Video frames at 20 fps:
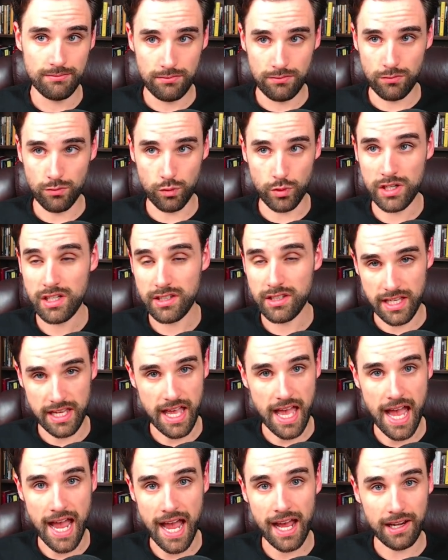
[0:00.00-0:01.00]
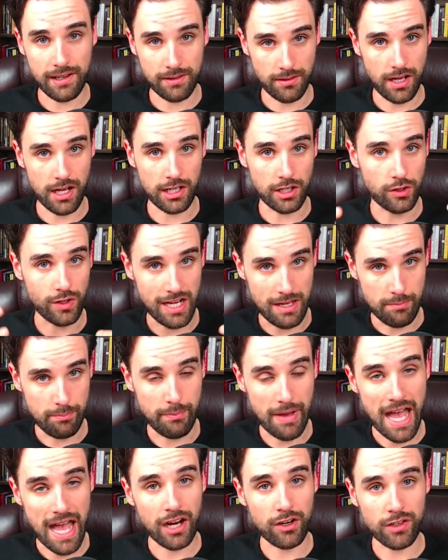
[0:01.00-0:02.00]
really had a great
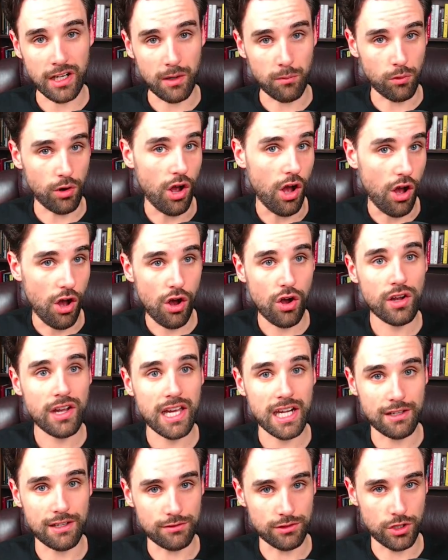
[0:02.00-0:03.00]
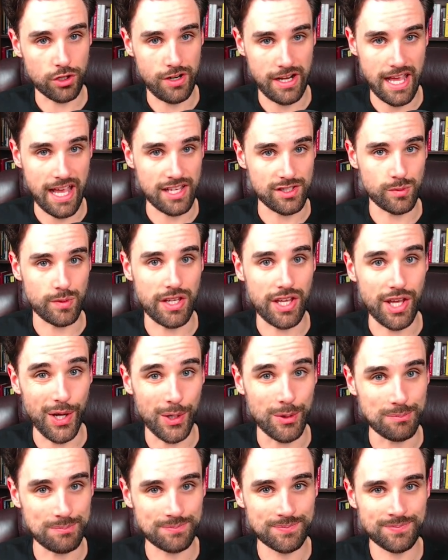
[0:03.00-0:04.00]
background. We're all kind of learning as we
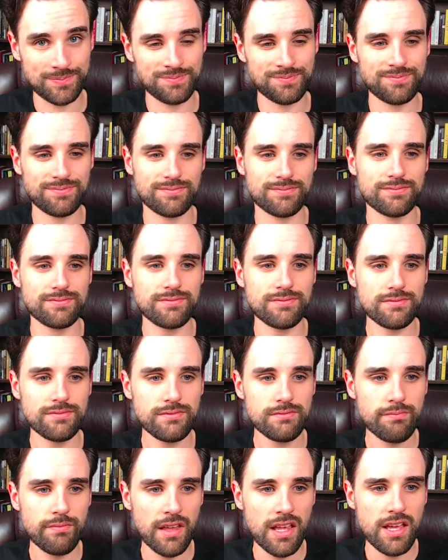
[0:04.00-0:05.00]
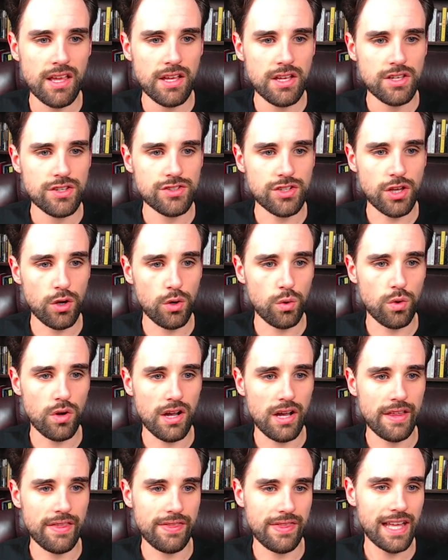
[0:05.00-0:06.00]
go.
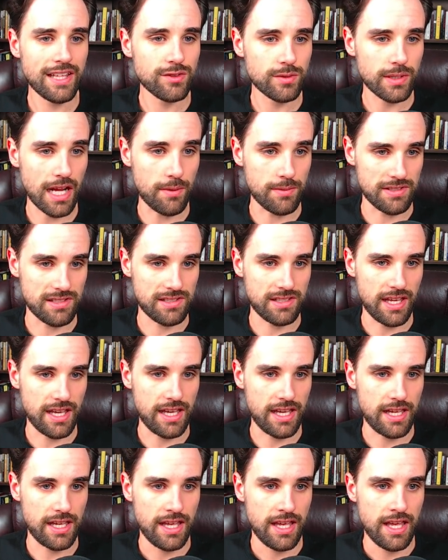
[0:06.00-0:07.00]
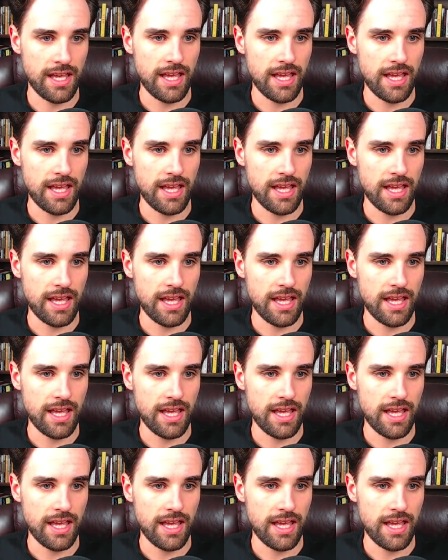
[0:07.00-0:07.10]
So that's what I would say.